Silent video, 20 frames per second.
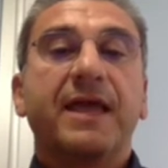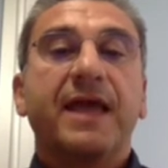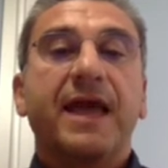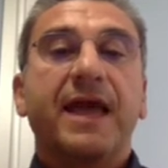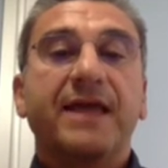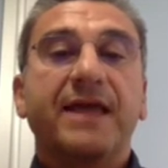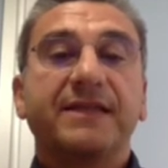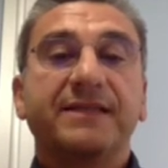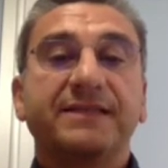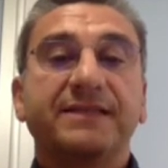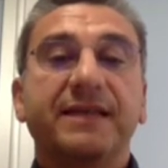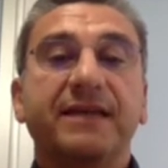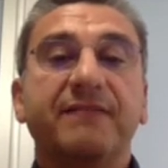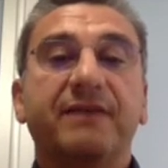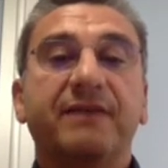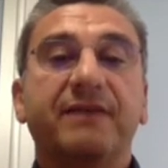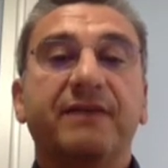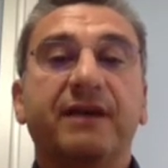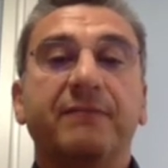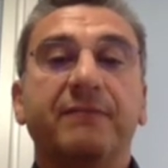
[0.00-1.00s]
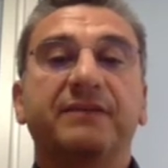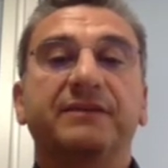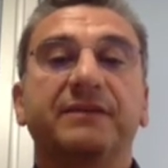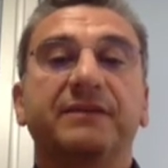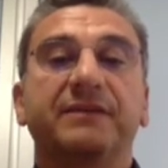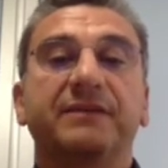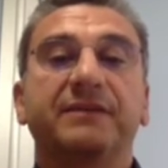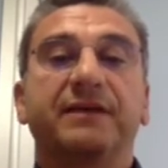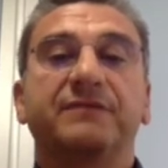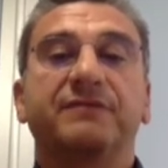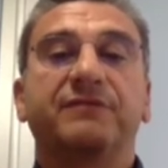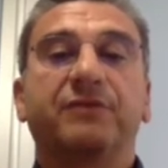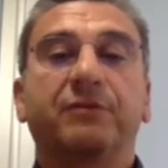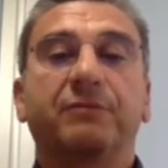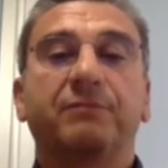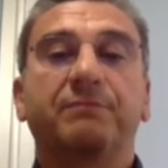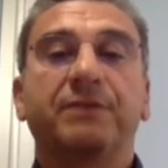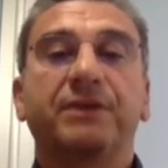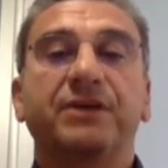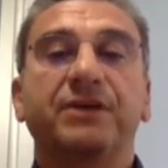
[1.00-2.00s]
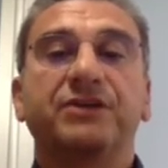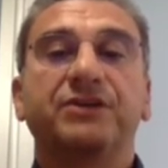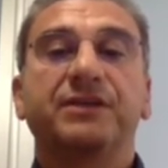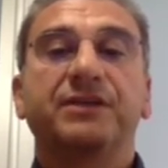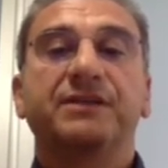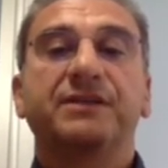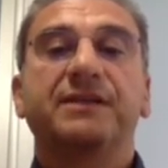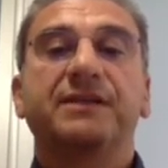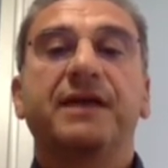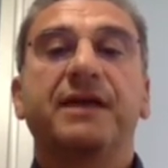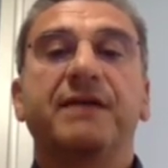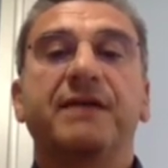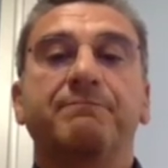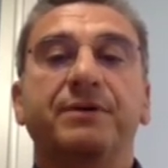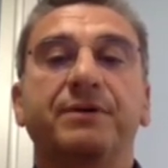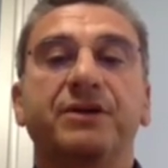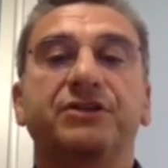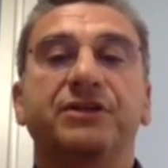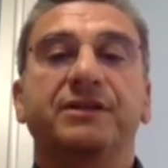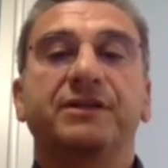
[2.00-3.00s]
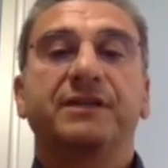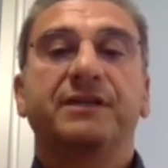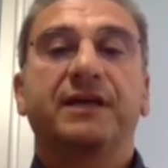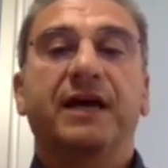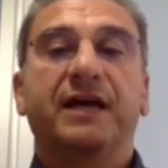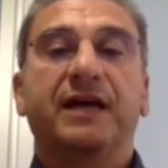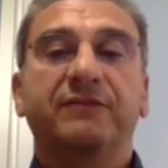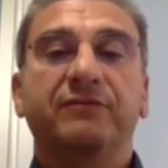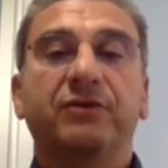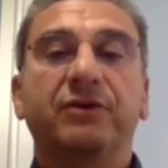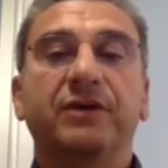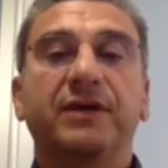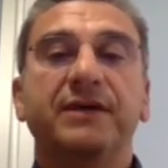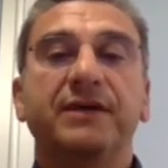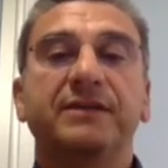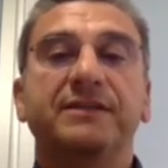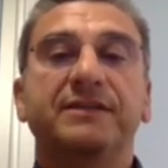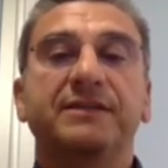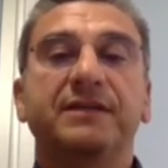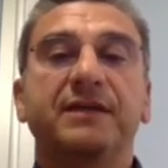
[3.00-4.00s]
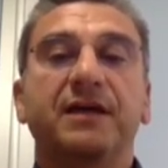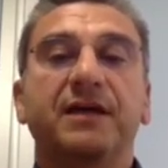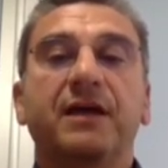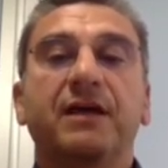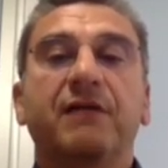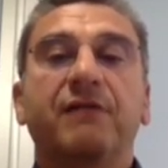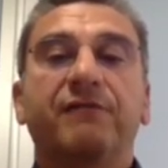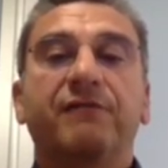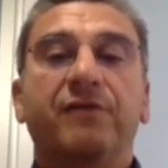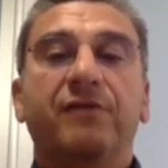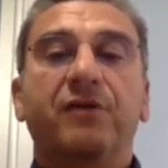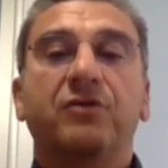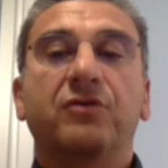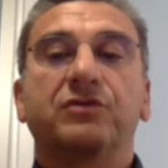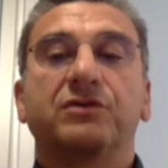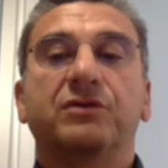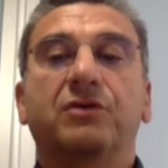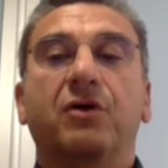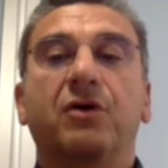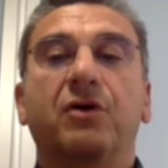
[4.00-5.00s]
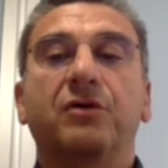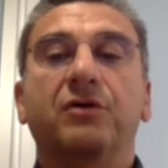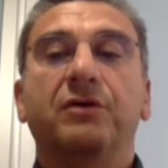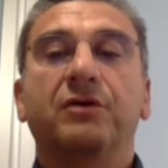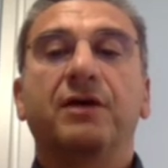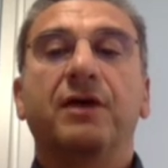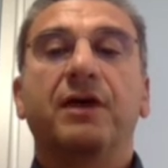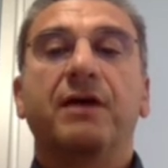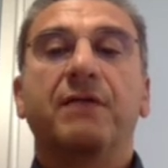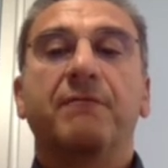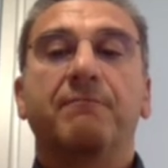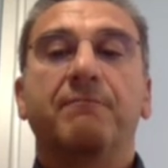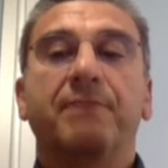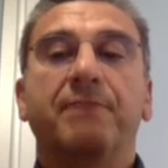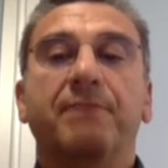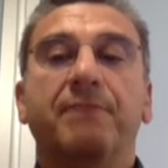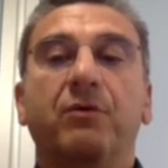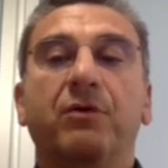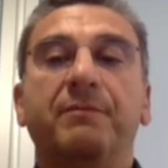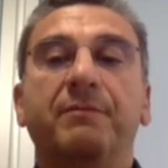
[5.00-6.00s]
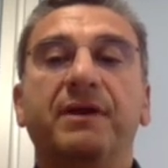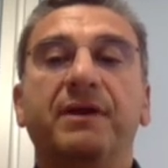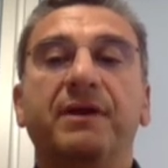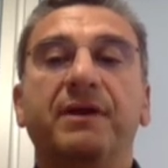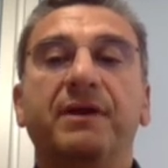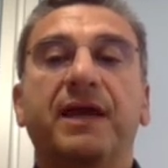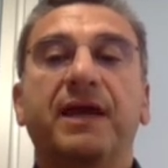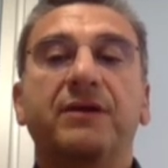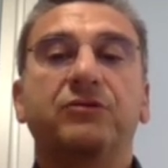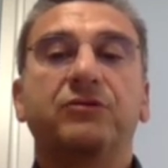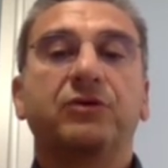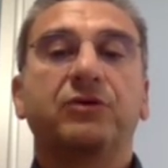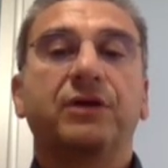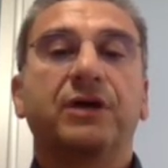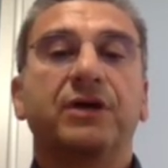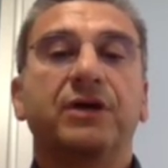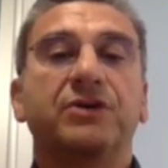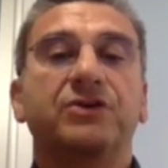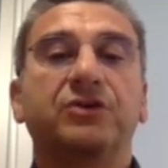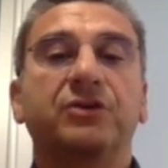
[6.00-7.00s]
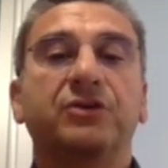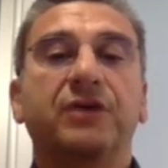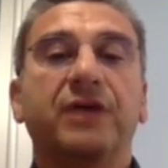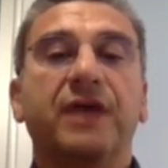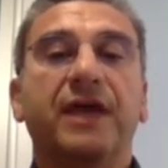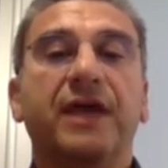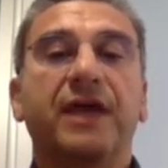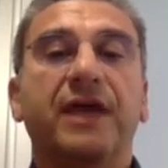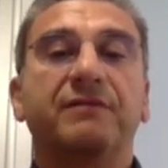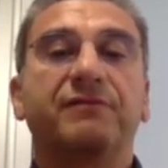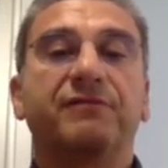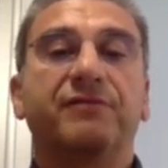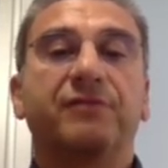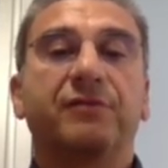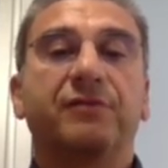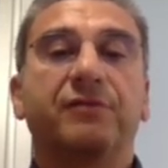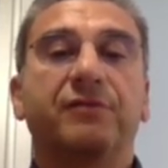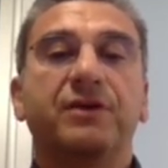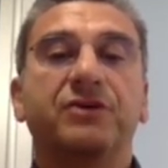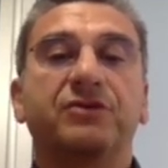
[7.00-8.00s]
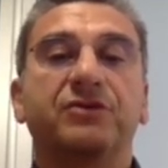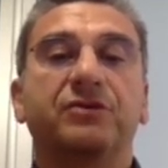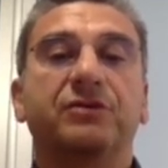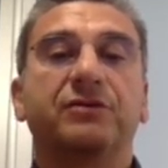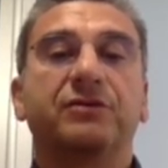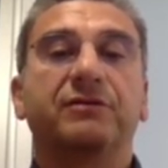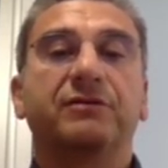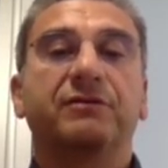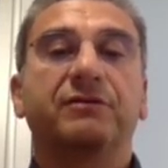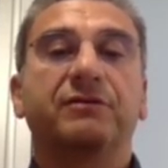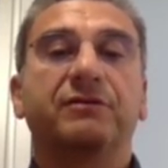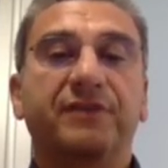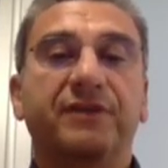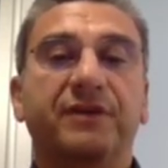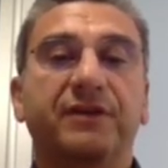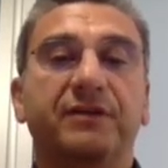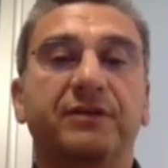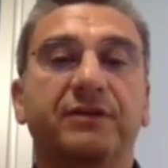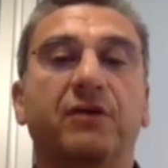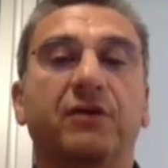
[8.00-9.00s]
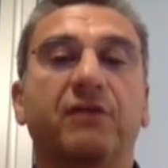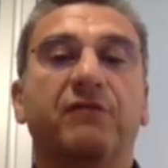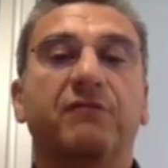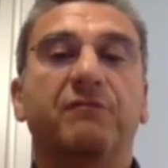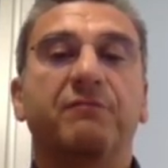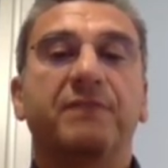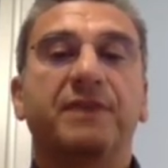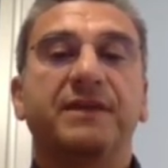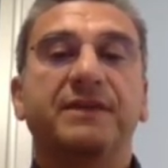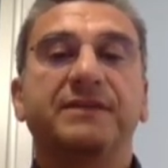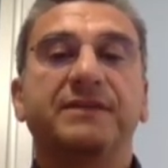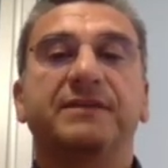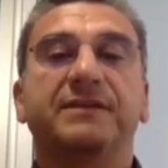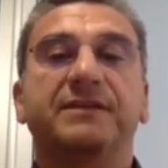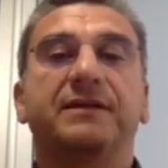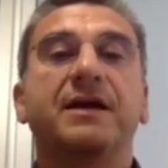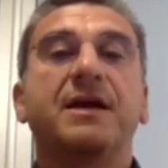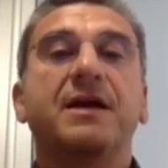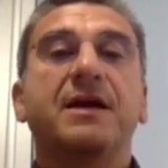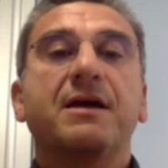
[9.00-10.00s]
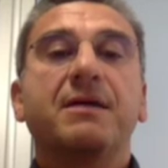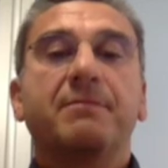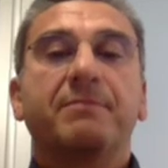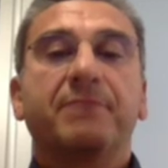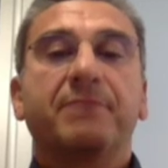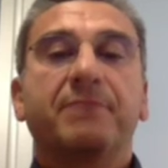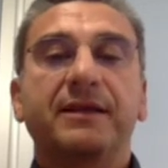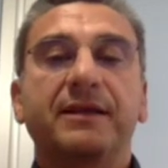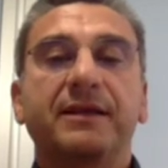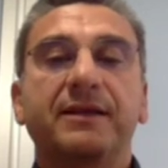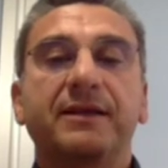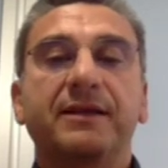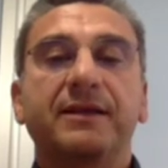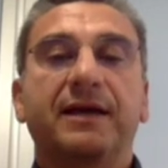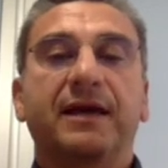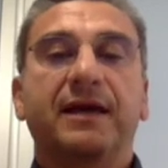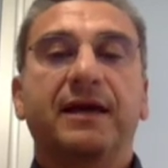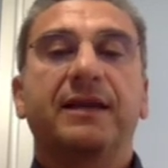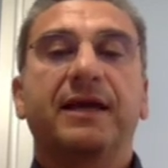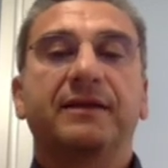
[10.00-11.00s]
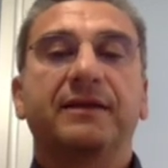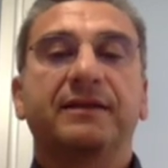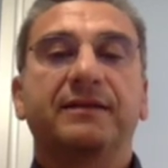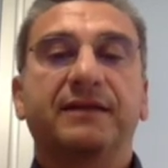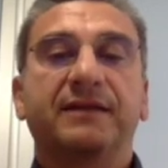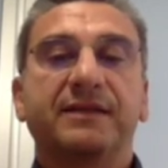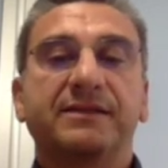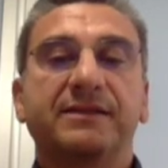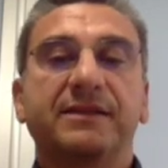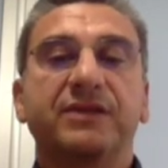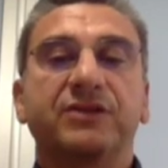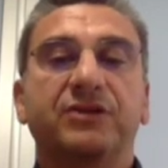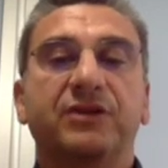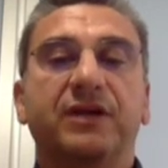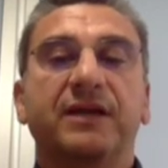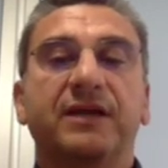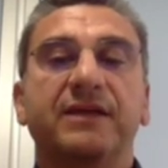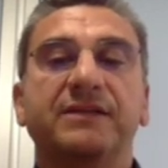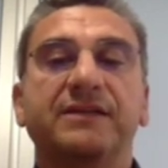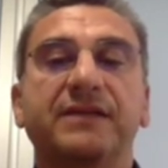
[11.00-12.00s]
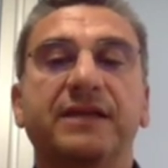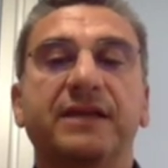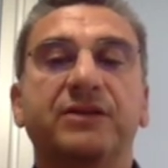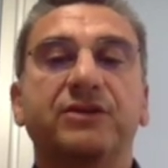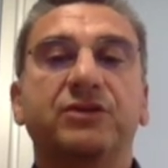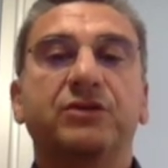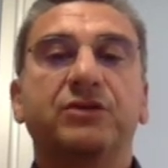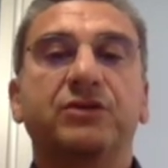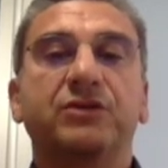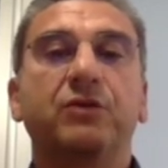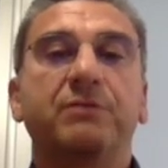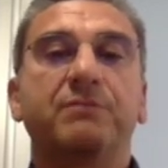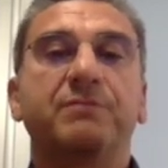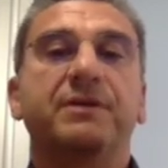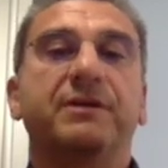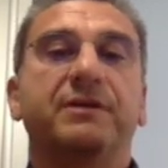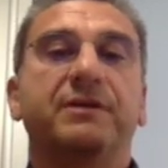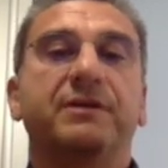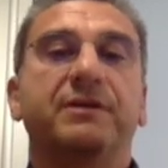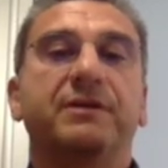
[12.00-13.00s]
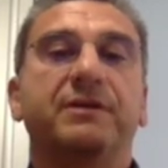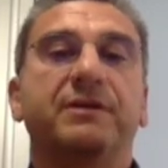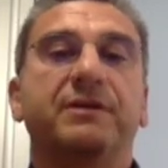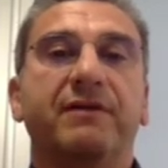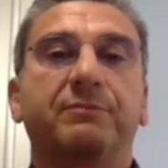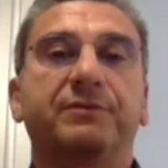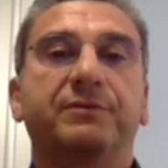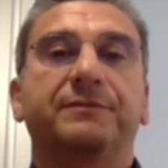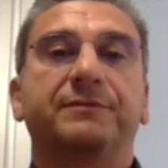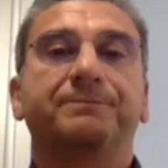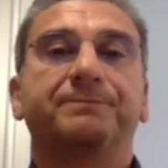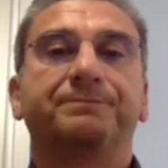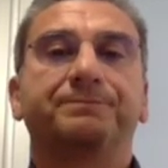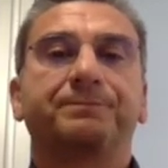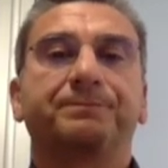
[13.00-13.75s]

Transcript: And several materials for patients and patients advocates focused on empowerment, education, and information in the field of basic, preclinical, and translational research will be developed.